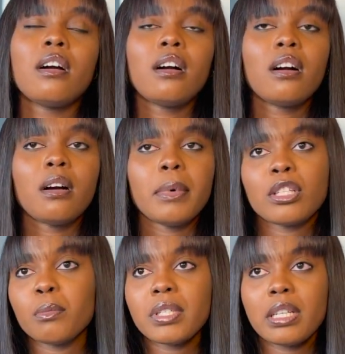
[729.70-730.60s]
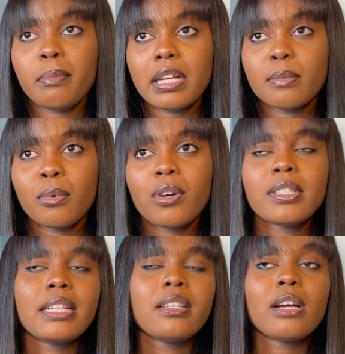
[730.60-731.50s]
Um, I submitted the passport
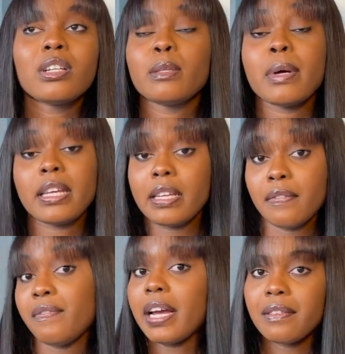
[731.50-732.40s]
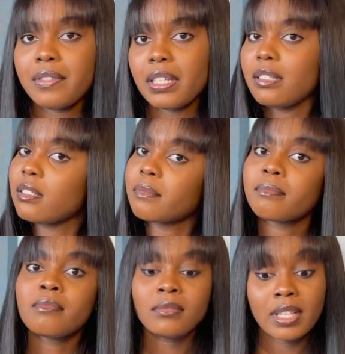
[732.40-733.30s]
and then I got it back in five days.
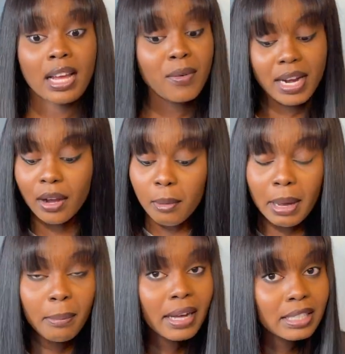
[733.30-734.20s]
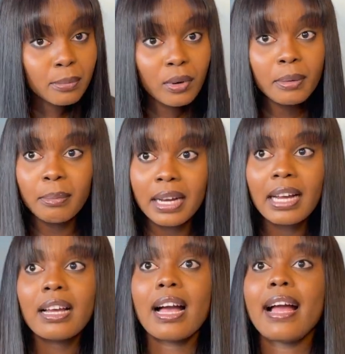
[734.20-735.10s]
And when I got my passport
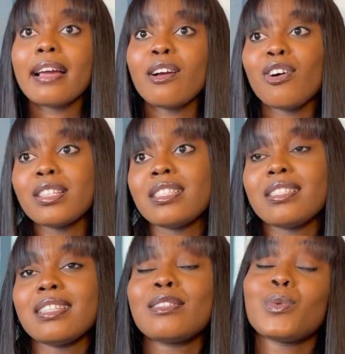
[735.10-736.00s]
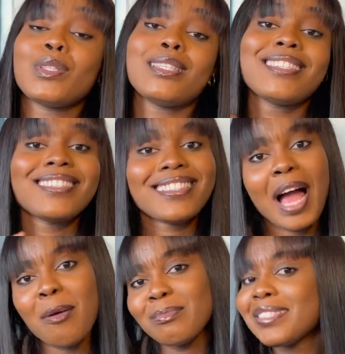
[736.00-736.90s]
back, I got it with the
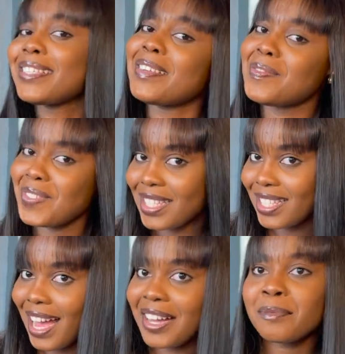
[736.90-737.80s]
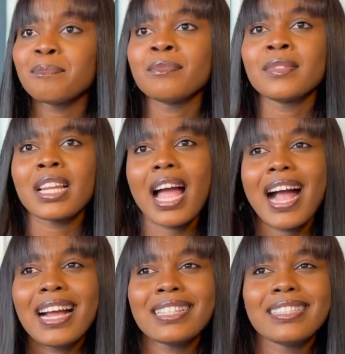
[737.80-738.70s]
stamped visa
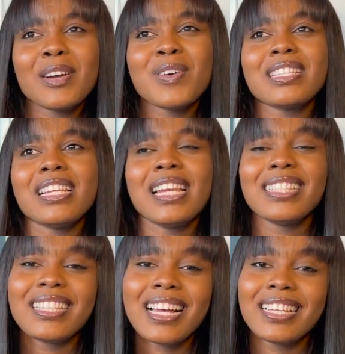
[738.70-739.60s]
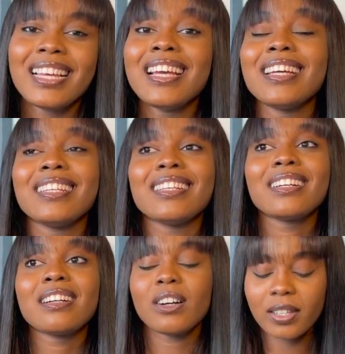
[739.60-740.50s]
and there was a letter
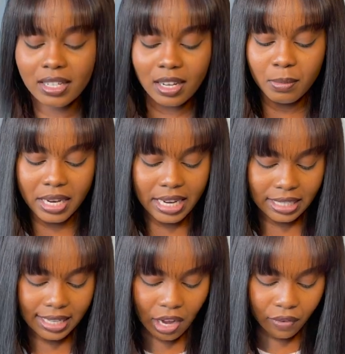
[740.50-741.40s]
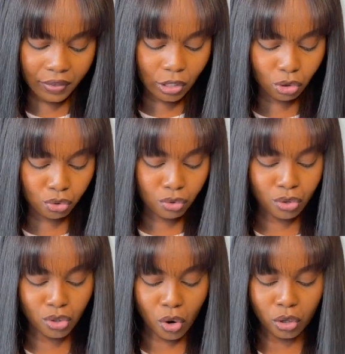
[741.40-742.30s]
called um, a letter of
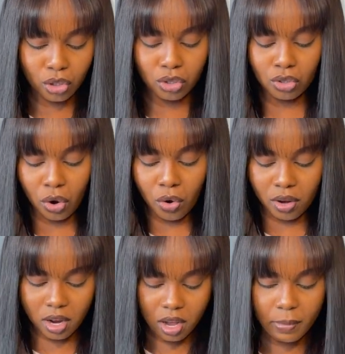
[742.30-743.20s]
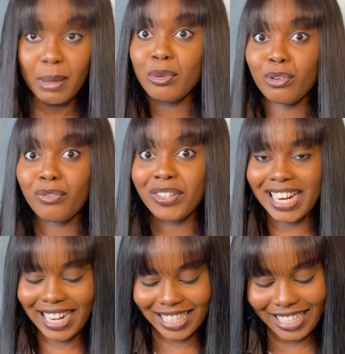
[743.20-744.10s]
introduction um let me look for
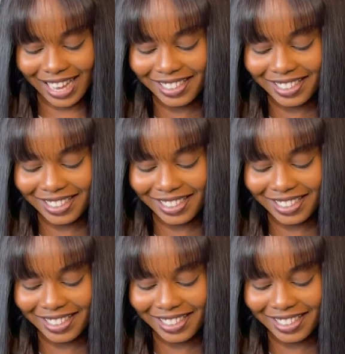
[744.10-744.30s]
that letter